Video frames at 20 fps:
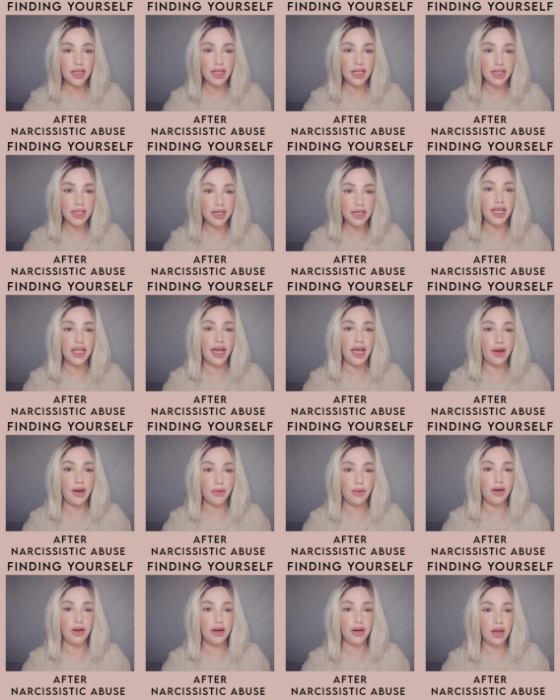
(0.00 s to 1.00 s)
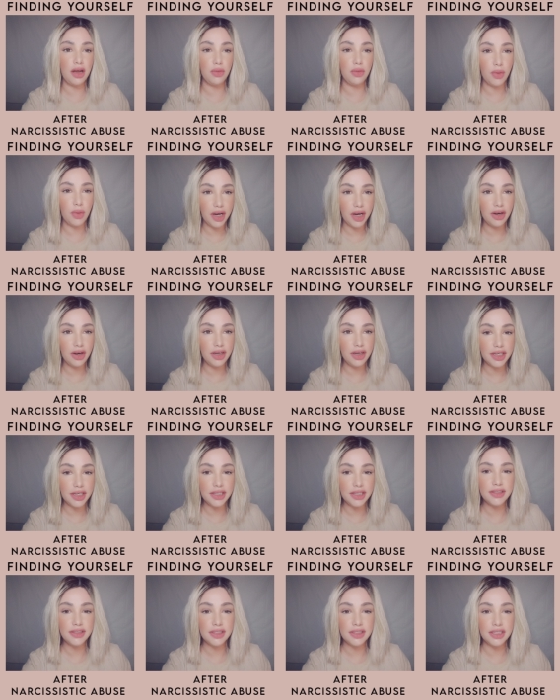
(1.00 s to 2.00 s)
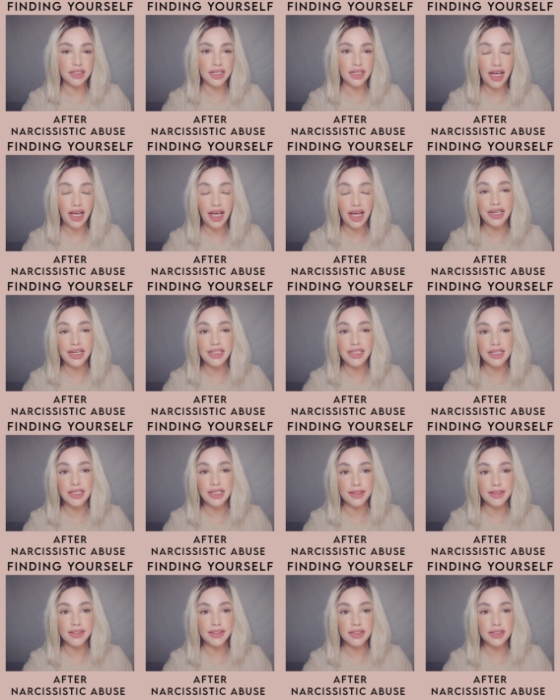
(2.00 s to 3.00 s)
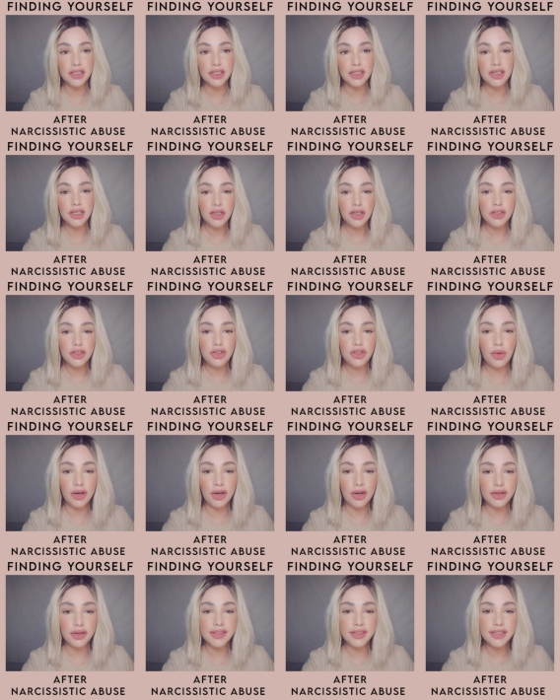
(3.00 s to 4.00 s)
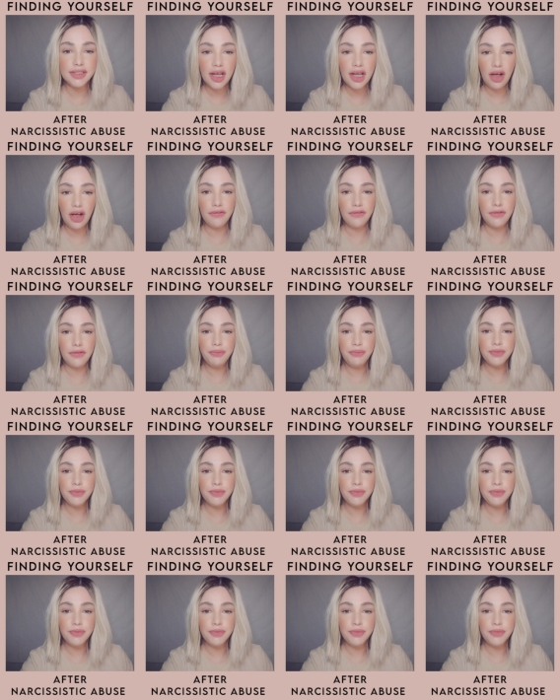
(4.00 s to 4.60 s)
in our awareness and kindness to ourselves.